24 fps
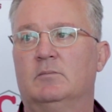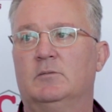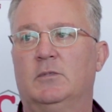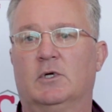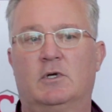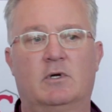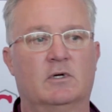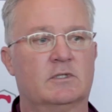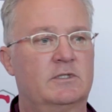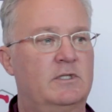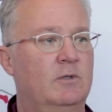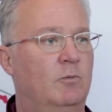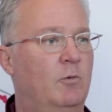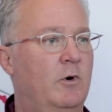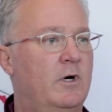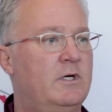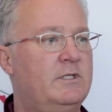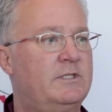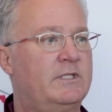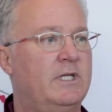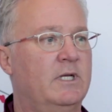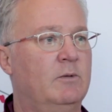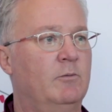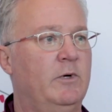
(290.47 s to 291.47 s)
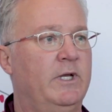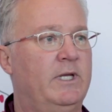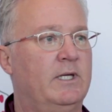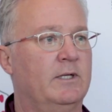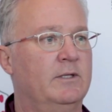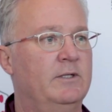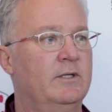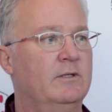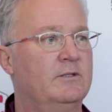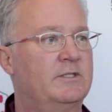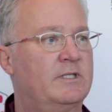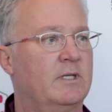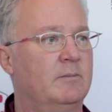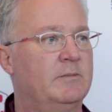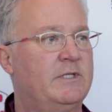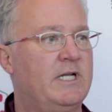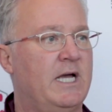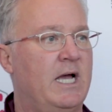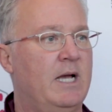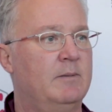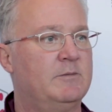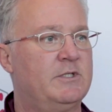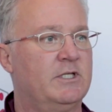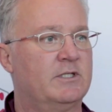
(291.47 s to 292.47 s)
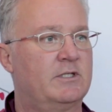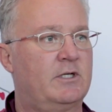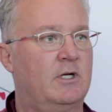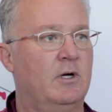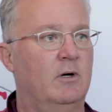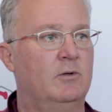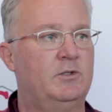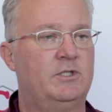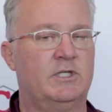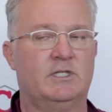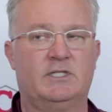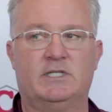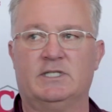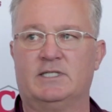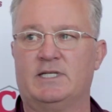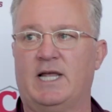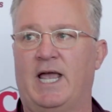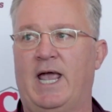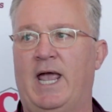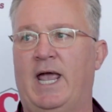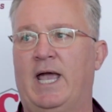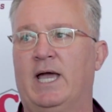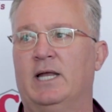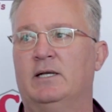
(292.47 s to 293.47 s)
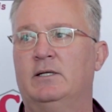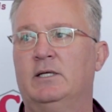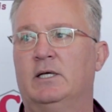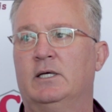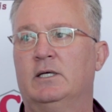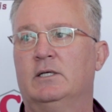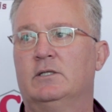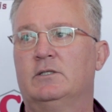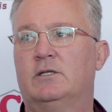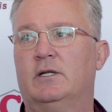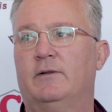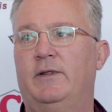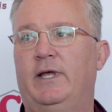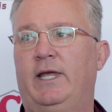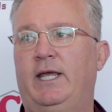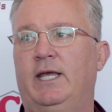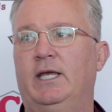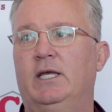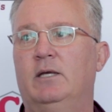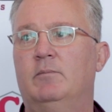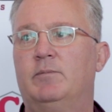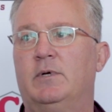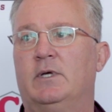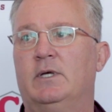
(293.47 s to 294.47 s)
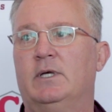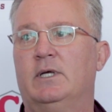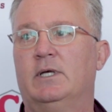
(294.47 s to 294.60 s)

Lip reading: Because the worst thing we can do sometimes as coaches is add to the heap.